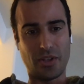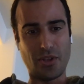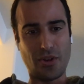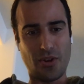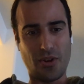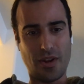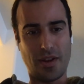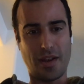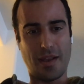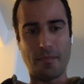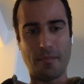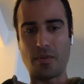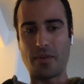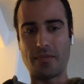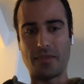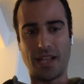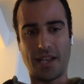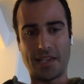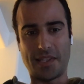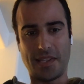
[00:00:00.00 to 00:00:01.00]
learn a number
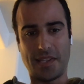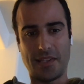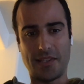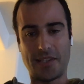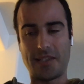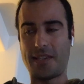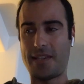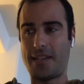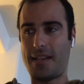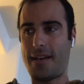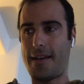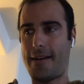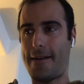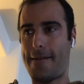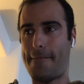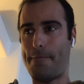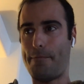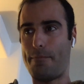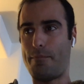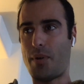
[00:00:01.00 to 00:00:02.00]
of lessons,
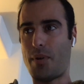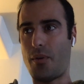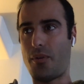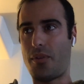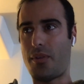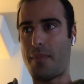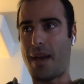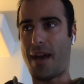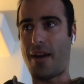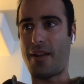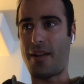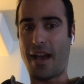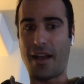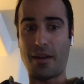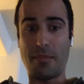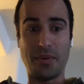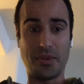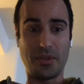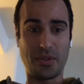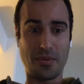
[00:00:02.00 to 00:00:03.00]
both about how
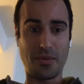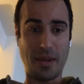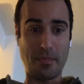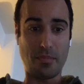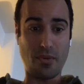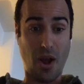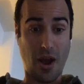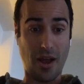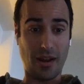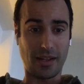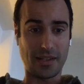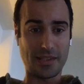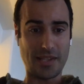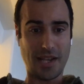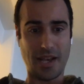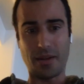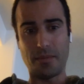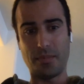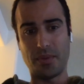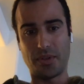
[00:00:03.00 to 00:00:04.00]
to build a great product,
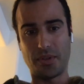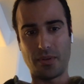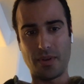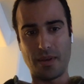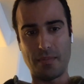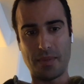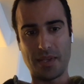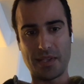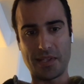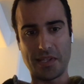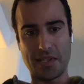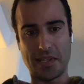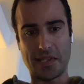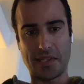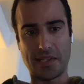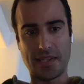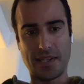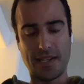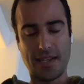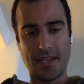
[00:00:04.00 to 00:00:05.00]
how to build a great
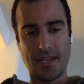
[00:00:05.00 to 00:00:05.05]
business,